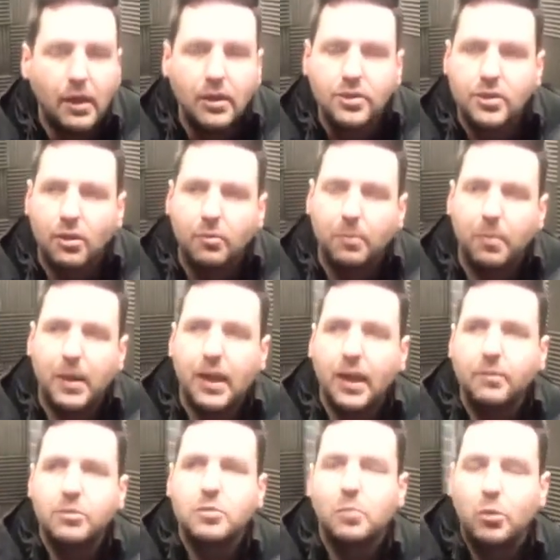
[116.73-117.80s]
So being
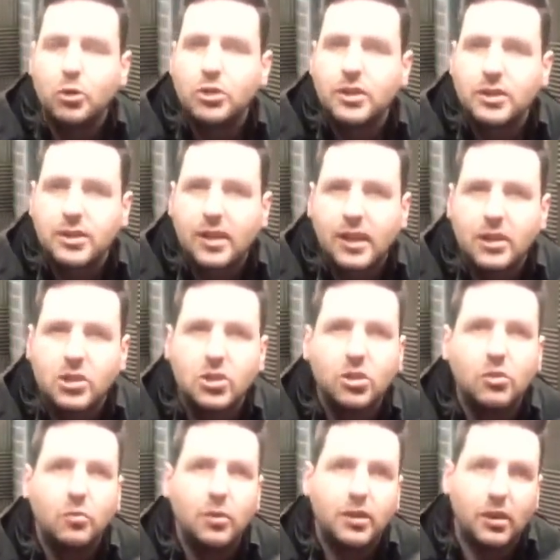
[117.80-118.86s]
able to push to stage
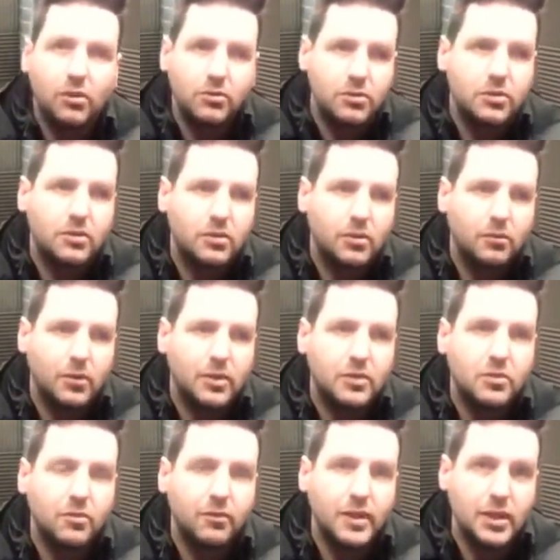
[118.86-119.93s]
2 with those, with
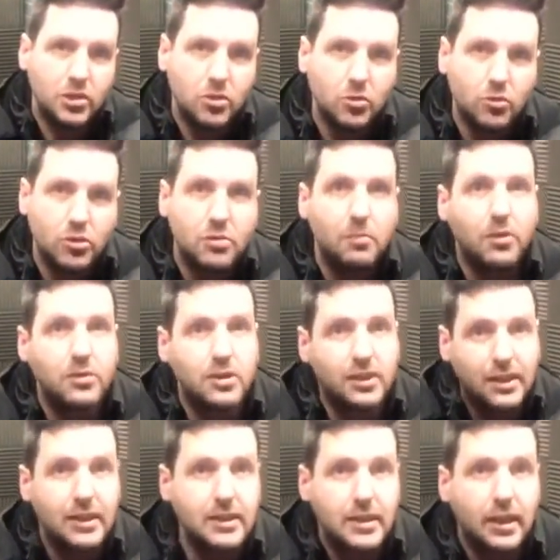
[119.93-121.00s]
sort of the exhaust mods and
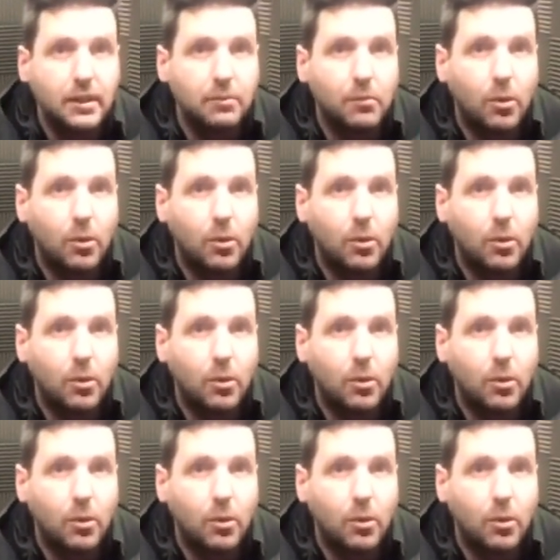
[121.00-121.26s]
the intake